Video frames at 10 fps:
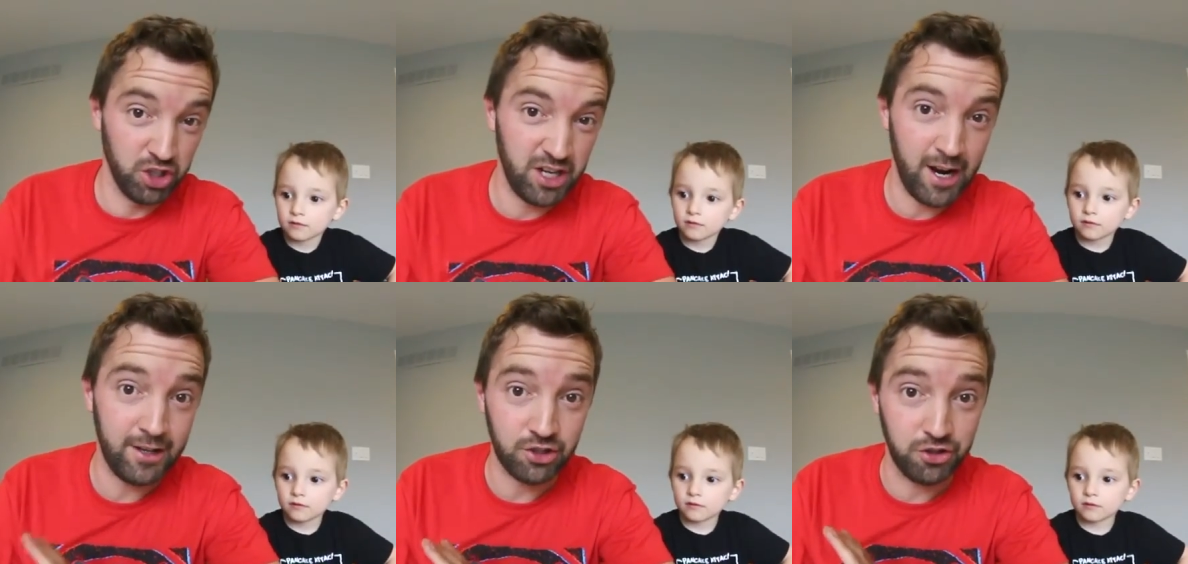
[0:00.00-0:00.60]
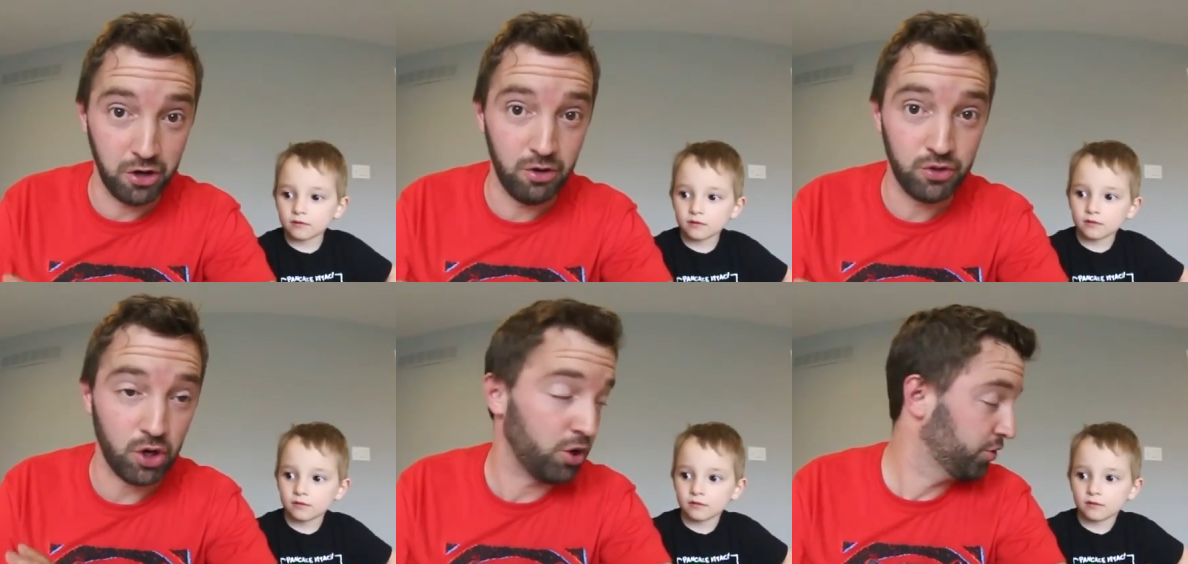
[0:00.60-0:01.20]
Speaker 1: good guys.
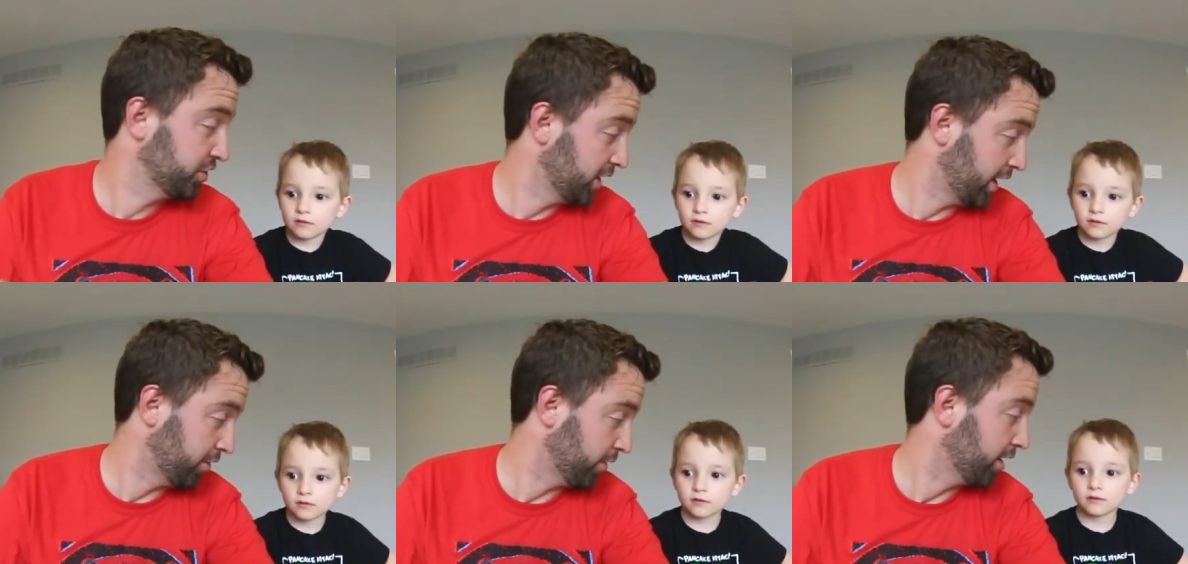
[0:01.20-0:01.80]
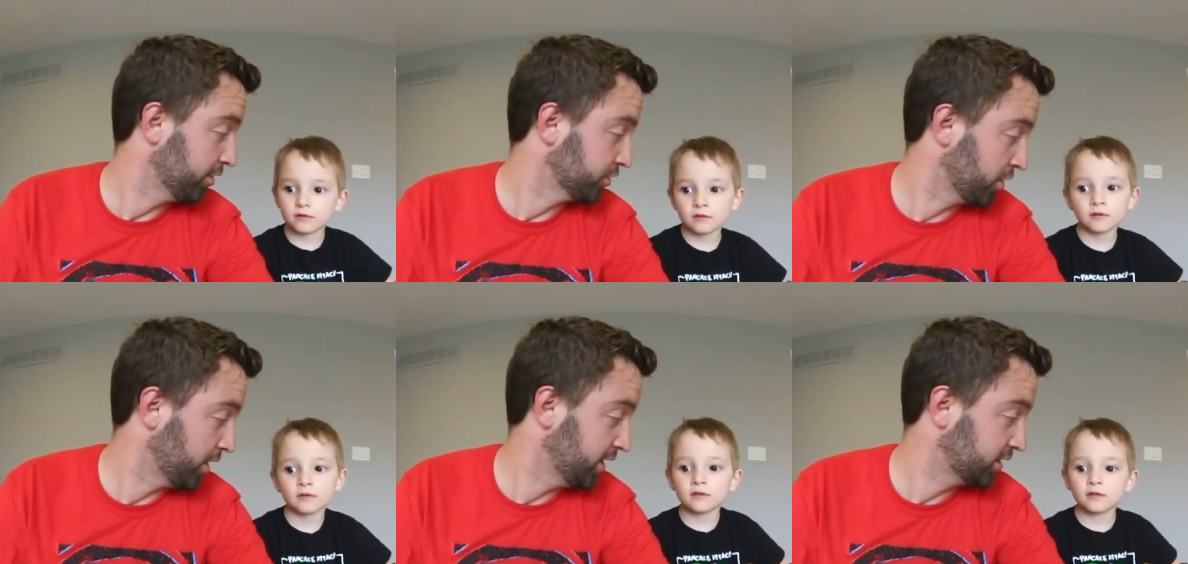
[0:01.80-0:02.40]
Those are the Dino Riders, all
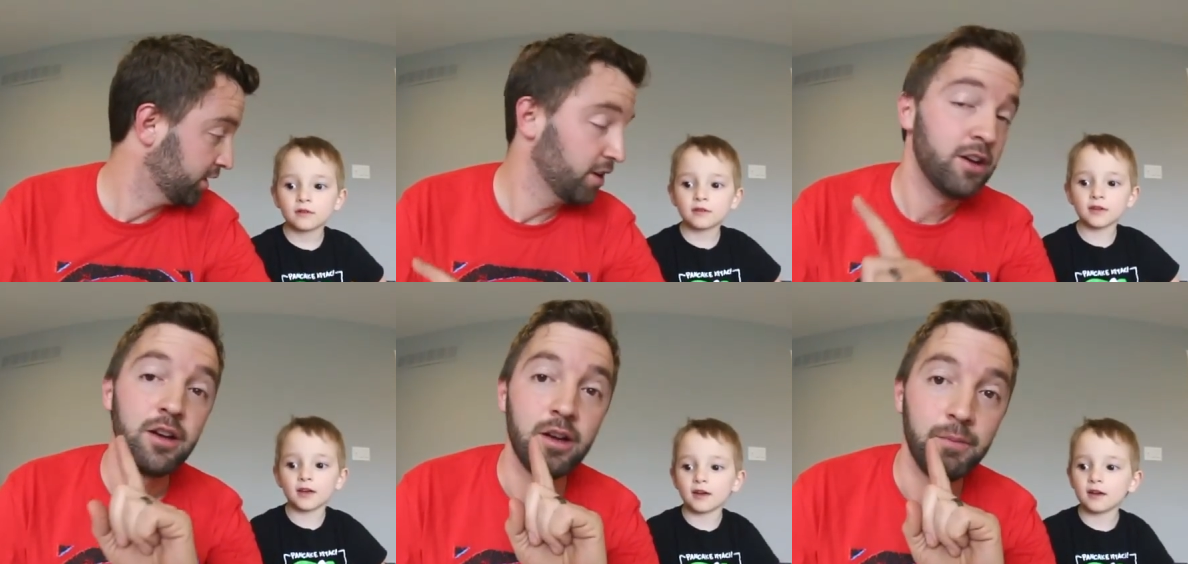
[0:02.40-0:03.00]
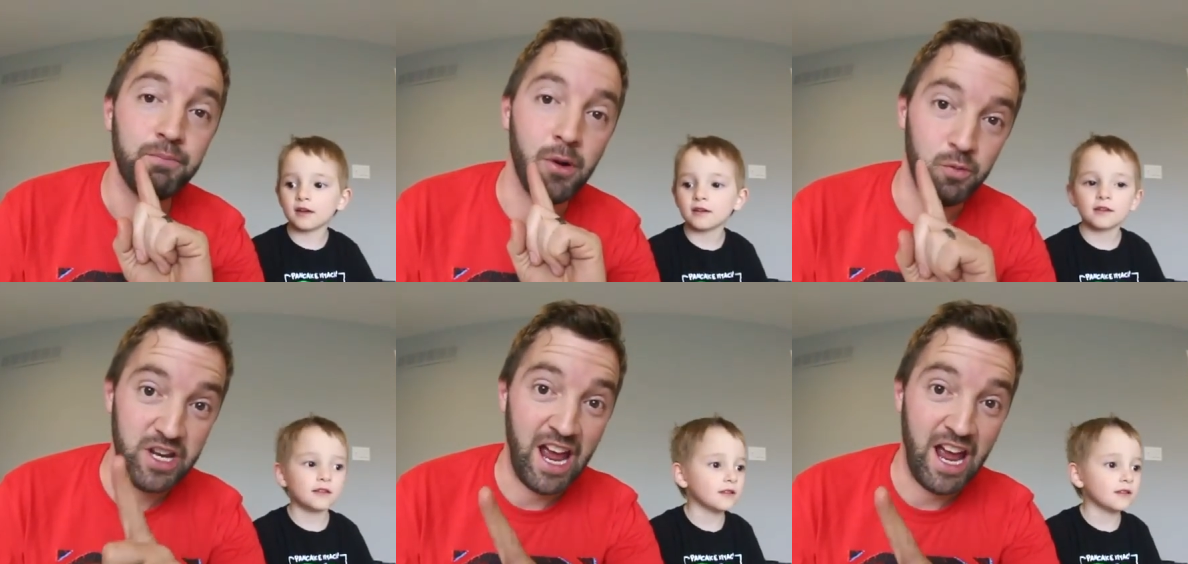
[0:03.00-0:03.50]
right? Yeah. But we